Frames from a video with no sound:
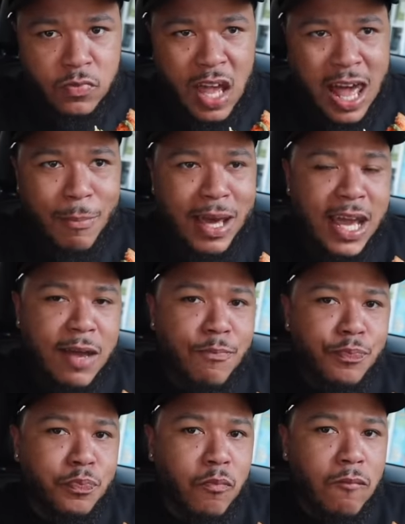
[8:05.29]
I
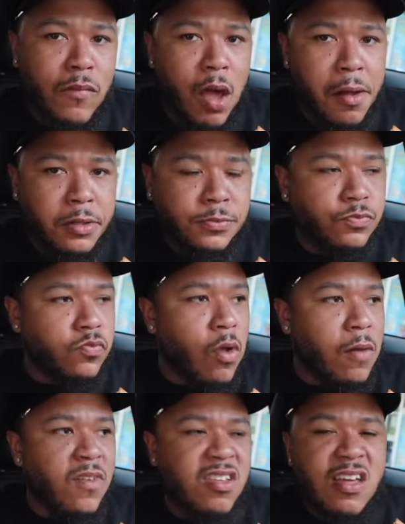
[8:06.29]
mean,
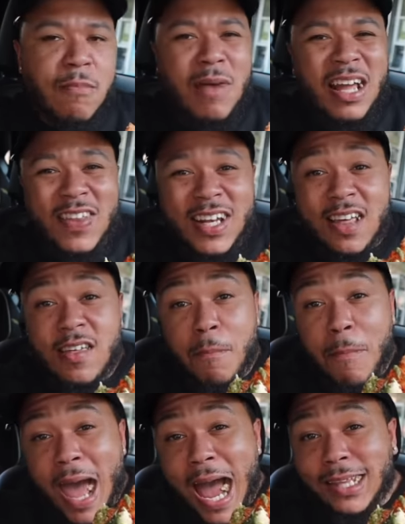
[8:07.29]
some might think that's a
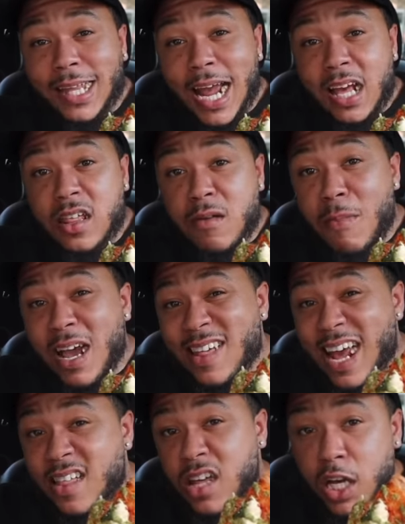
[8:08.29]
bad thing. Some might
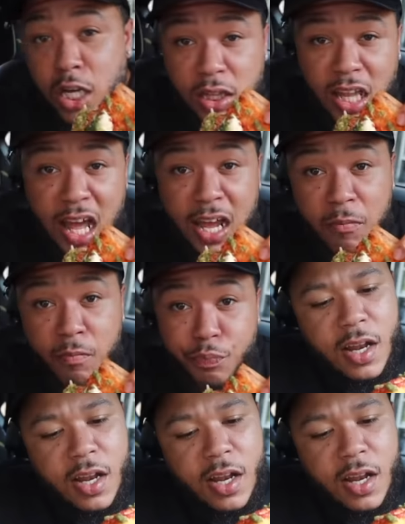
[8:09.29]
say it's a good thing.